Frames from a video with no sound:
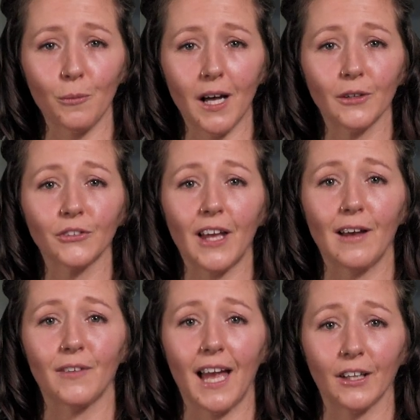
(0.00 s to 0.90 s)
models
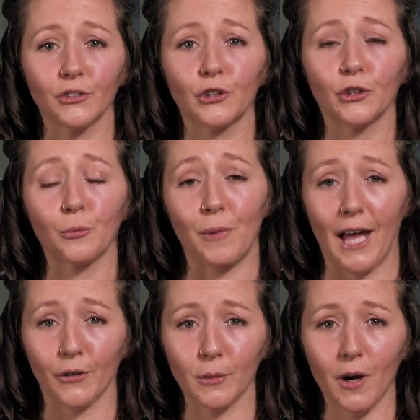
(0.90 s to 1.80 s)
have external
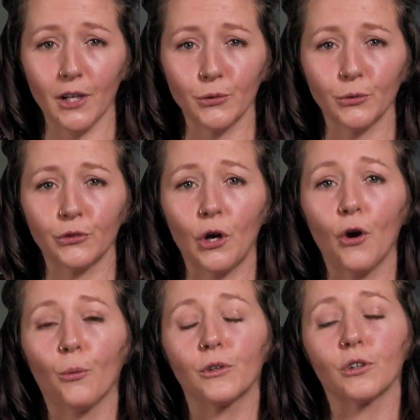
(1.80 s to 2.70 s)
battery modules,
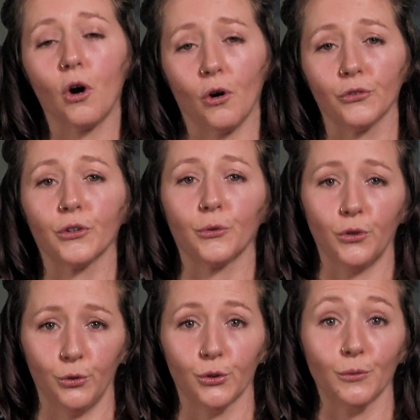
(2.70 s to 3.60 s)
which are also
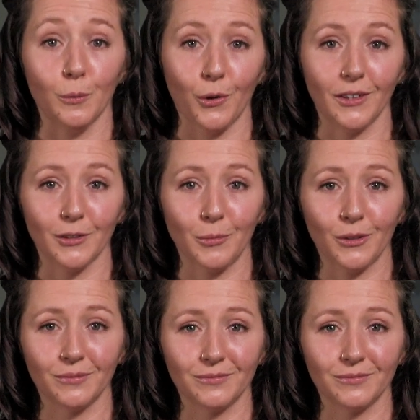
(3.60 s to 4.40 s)
user replaceable.